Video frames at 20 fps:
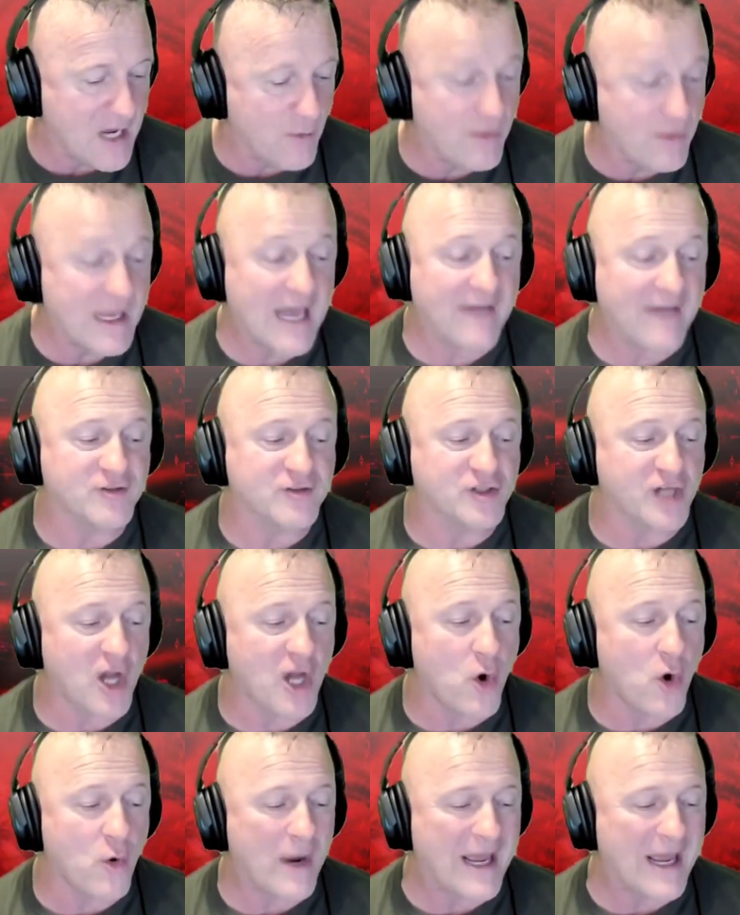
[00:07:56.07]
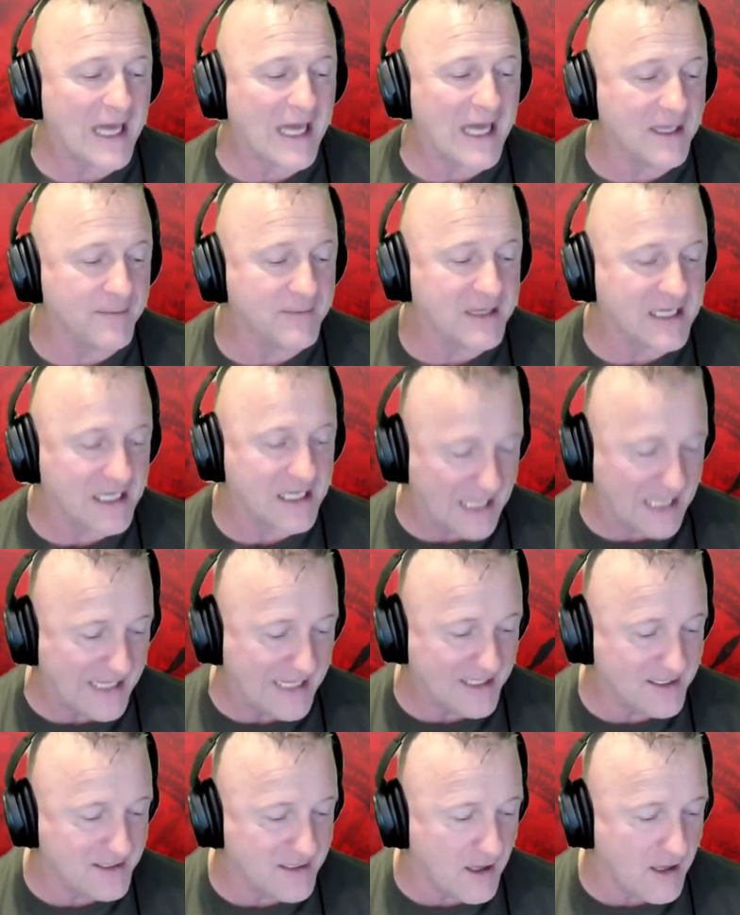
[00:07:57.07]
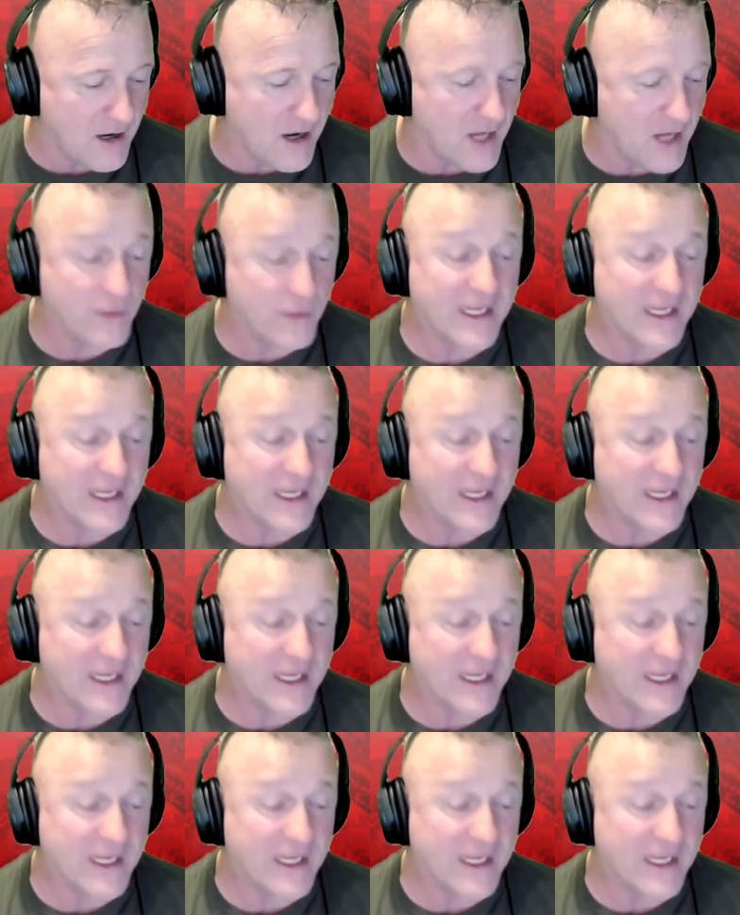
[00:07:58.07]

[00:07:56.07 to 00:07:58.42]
We have Joe Ellen Clayton on.